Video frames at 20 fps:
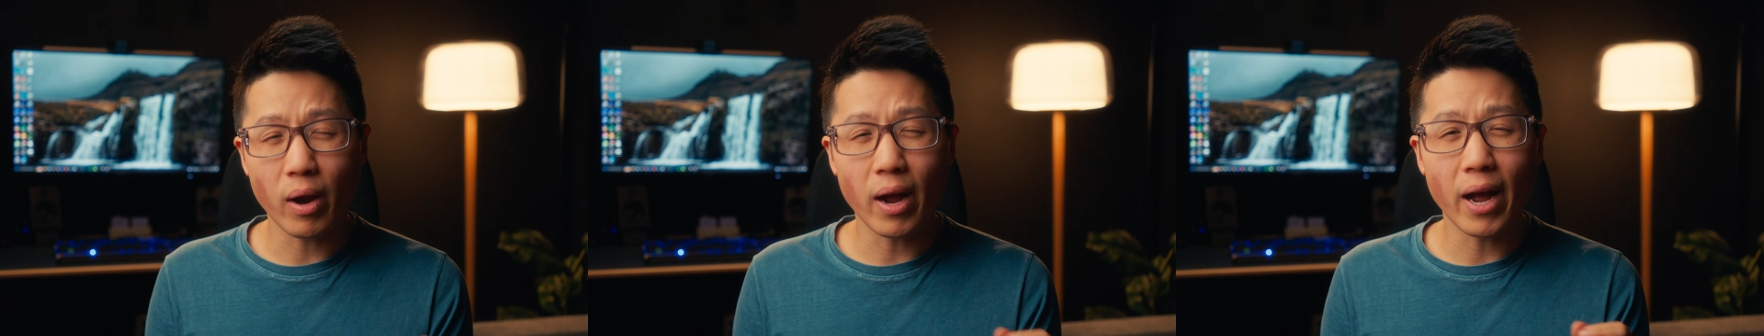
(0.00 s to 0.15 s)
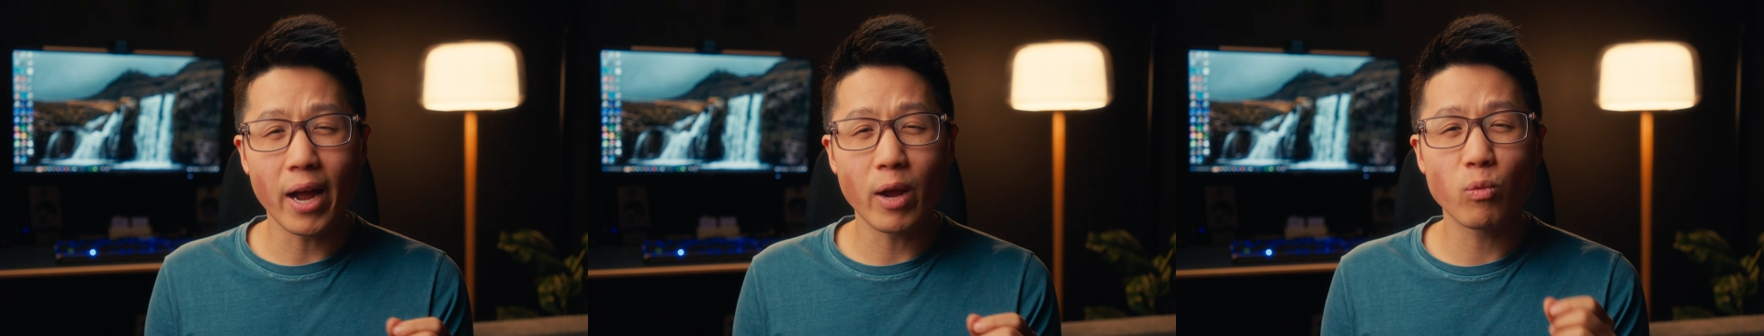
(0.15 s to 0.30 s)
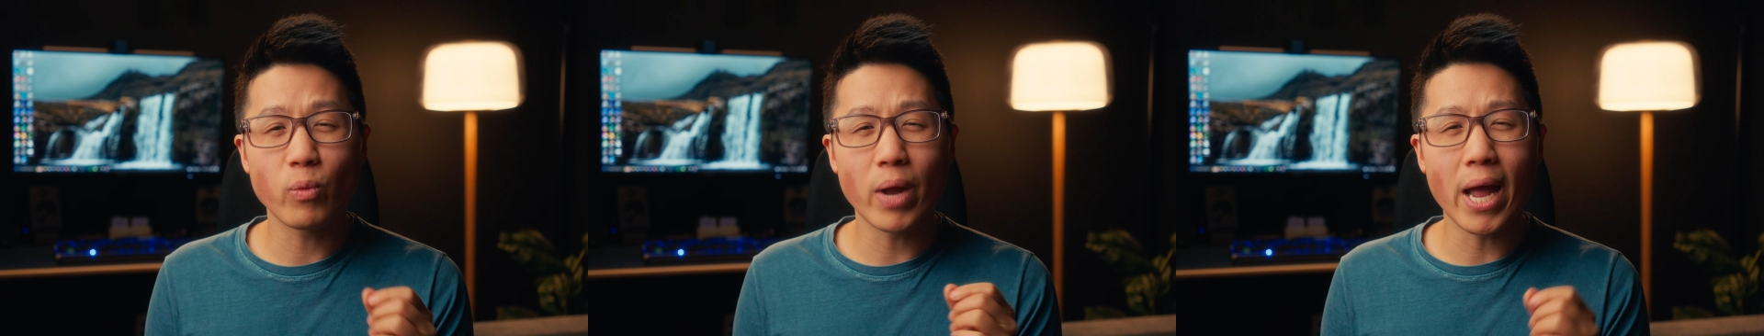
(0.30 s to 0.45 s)

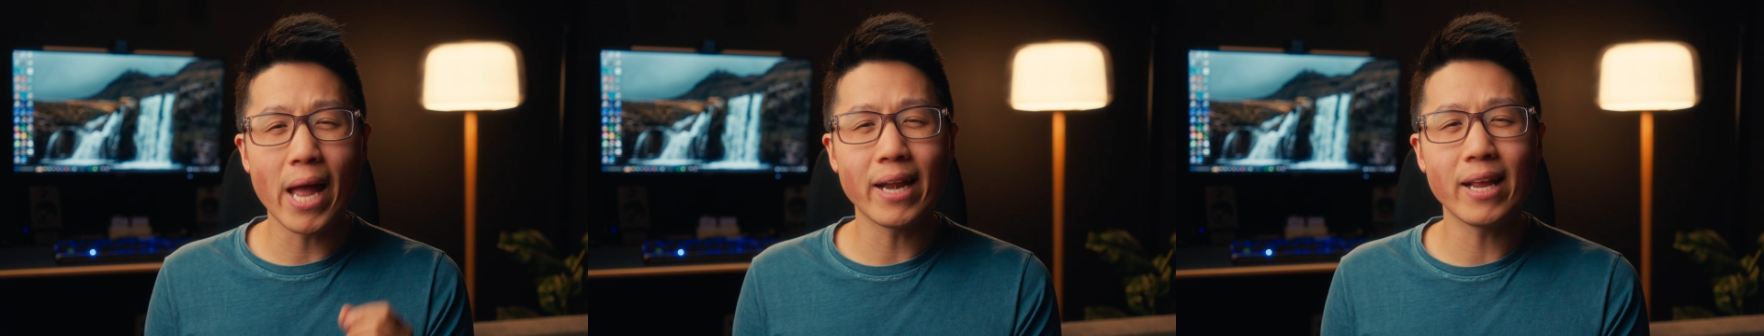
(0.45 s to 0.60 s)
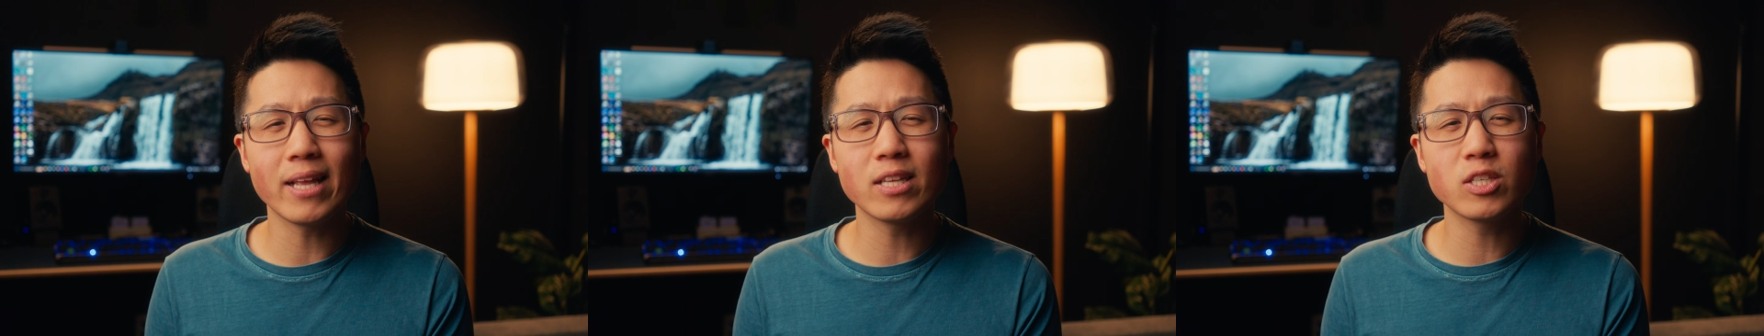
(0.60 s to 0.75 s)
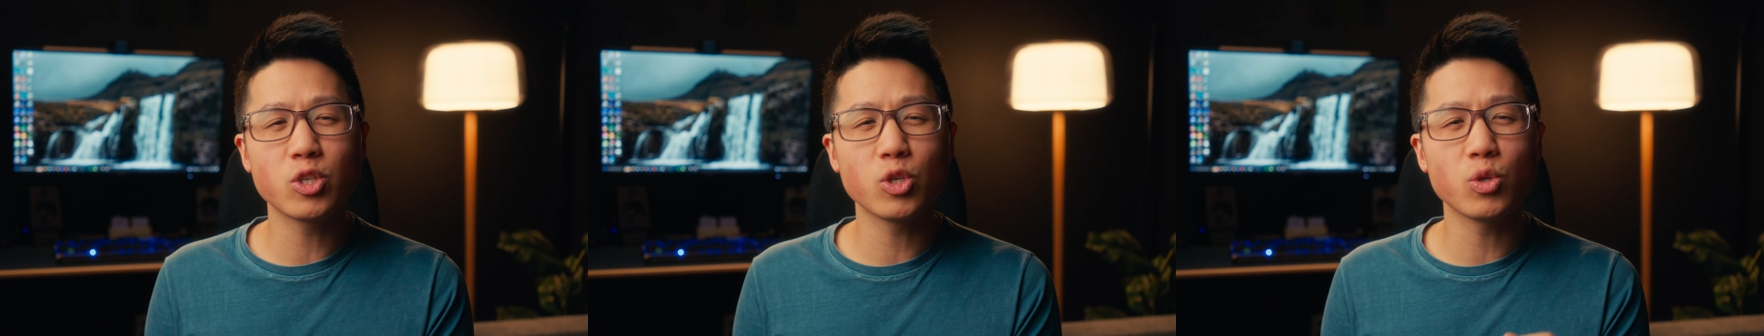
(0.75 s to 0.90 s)
I ran
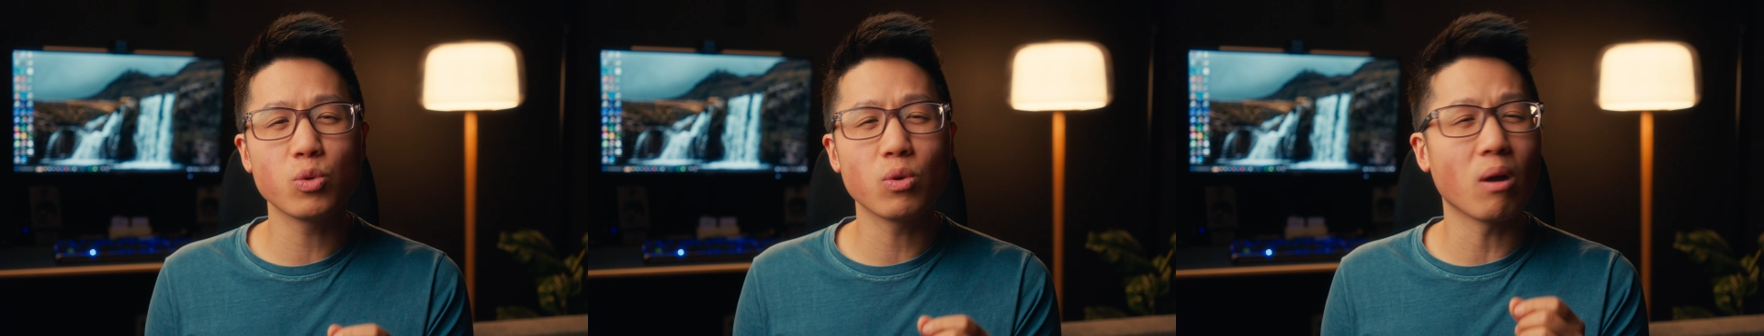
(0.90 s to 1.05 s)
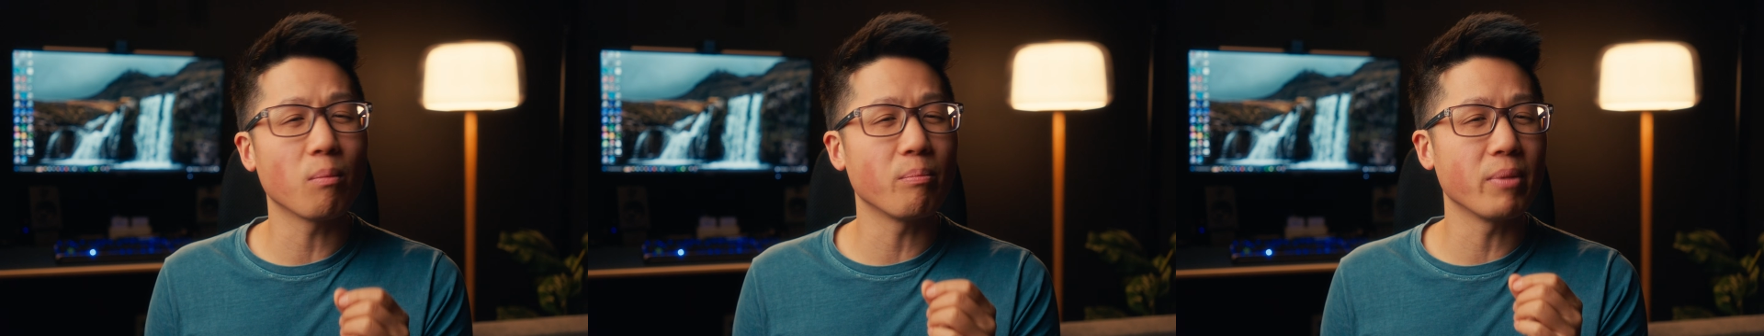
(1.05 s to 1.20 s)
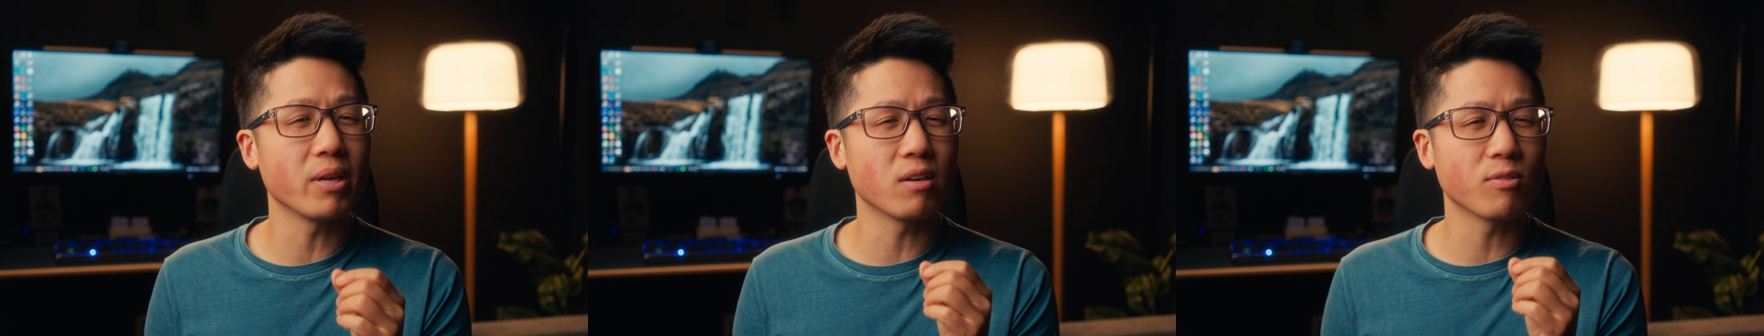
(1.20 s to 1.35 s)
into
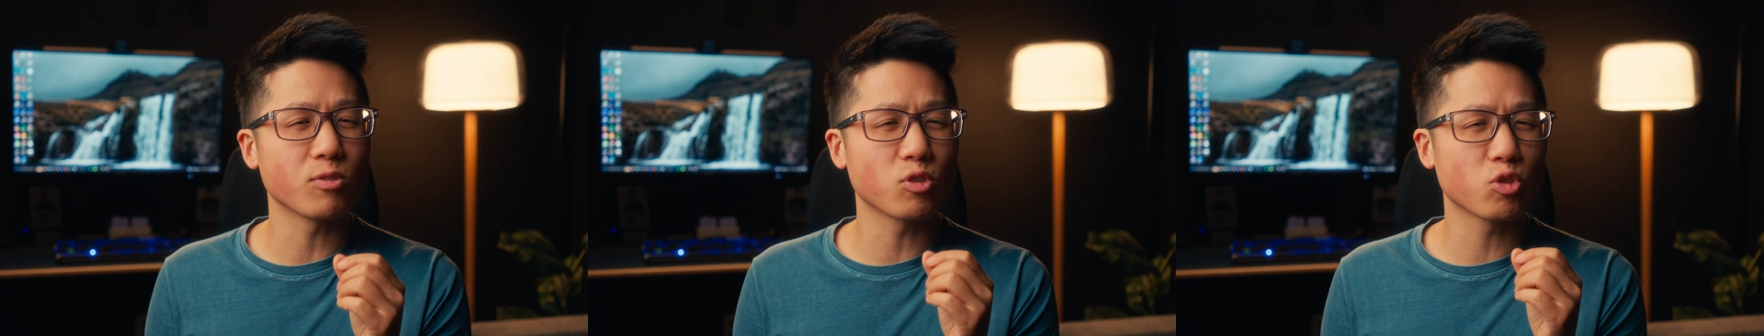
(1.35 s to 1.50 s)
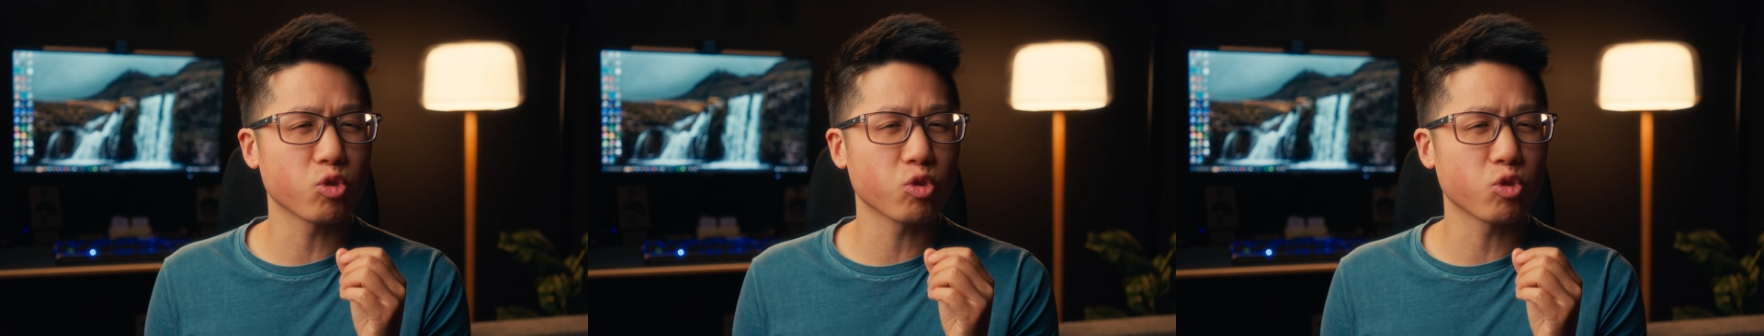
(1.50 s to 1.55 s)
a bit of